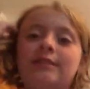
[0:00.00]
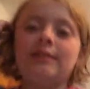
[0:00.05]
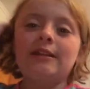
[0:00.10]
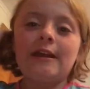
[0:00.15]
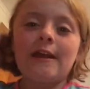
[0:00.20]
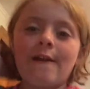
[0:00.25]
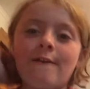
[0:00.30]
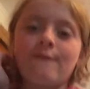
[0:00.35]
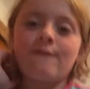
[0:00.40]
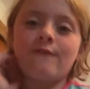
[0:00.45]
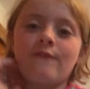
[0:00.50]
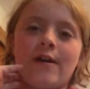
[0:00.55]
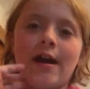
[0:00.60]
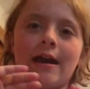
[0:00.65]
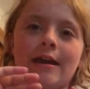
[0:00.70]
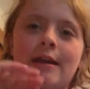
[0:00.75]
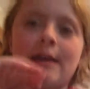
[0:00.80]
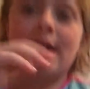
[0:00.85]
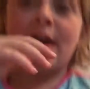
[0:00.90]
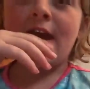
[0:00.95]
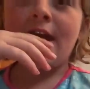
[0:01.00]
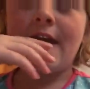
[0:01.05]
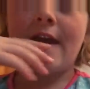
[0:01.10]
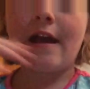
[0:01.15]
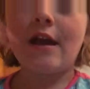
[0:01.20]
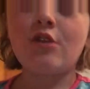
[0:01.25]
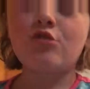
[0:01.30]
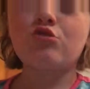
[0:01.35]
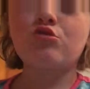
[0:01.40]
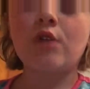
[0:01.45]
see if I
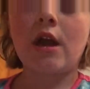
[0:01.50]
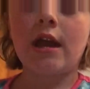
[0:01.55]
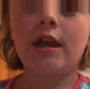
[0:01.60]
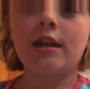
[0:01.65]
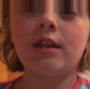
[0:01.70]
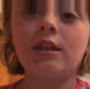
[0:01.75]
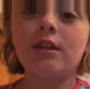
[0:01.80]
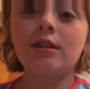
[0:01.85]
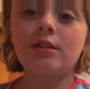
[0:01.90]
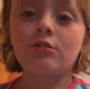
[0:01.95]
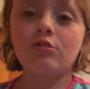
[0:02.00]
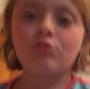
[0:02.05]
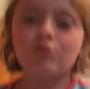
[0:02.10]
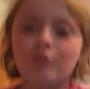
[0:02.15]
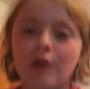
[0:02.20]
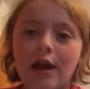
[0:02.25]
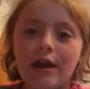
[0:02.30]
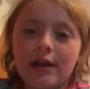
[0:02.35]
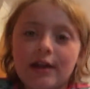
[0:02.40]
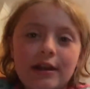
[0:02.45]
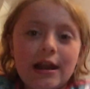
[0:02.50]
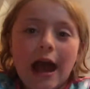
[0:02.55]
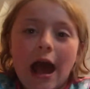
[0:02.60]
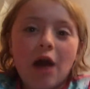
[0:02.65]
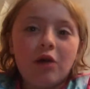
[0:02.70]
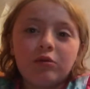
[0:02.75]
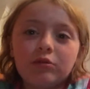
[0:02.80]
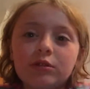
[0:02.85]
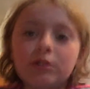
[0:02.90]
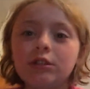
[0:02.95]
can try it
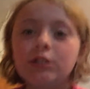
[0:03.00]
out.